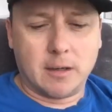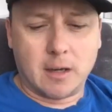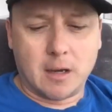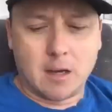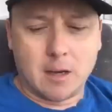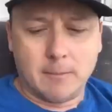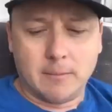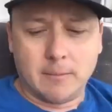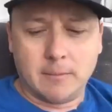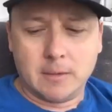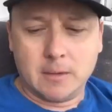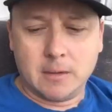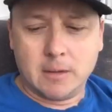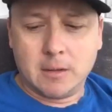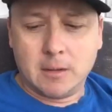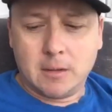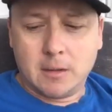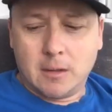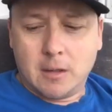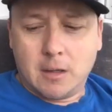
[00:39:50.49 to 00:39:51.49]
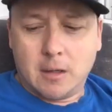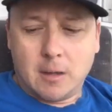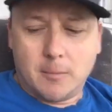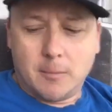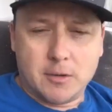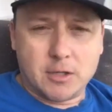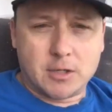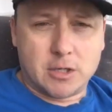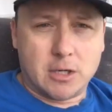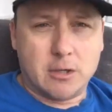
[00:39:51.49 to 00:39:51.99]
Um,
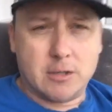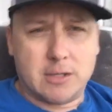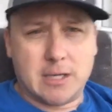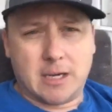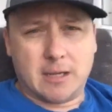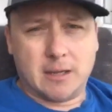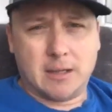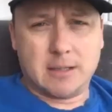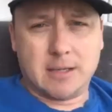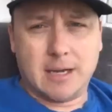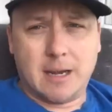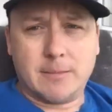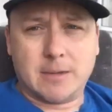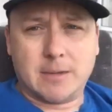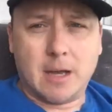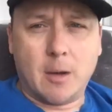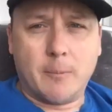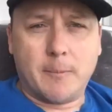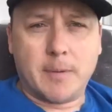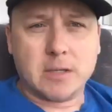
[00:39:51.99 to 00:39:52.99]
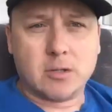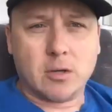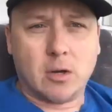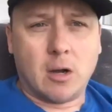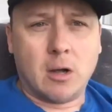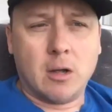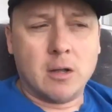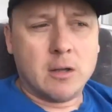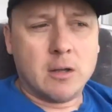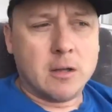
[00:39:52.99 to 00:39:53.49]
appreciate you taking the time to help us
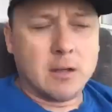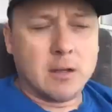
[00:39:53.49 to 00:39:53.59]
all.